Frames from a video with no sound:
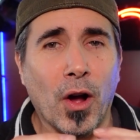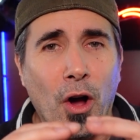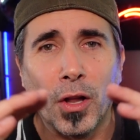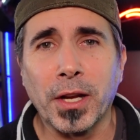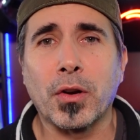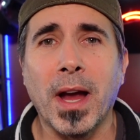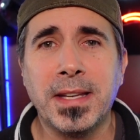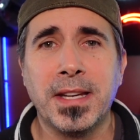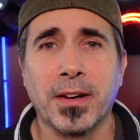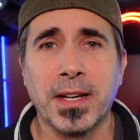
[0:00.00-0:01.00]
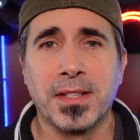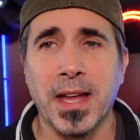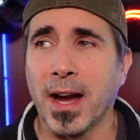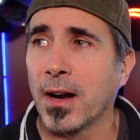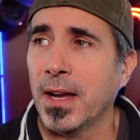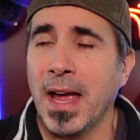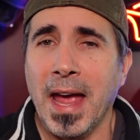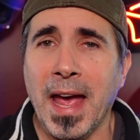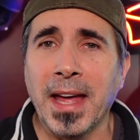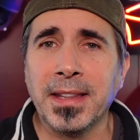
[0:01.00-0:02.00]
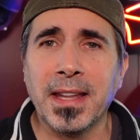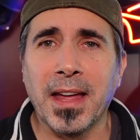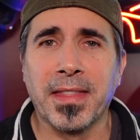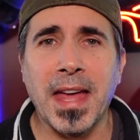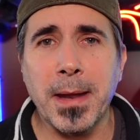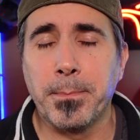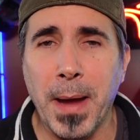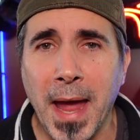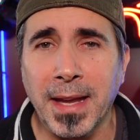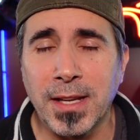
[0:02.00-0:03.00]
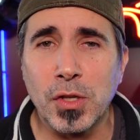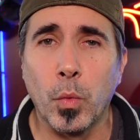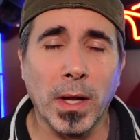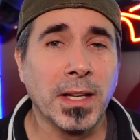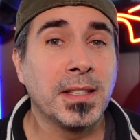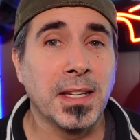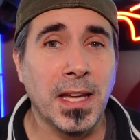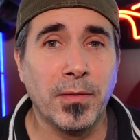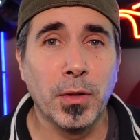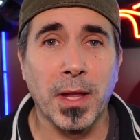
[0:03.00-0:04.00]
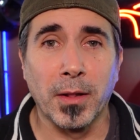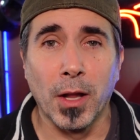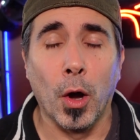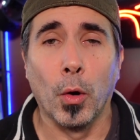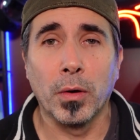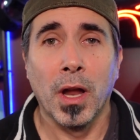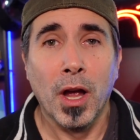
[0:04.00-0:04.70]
all the criteria is there, and that bank is willing to give you the loan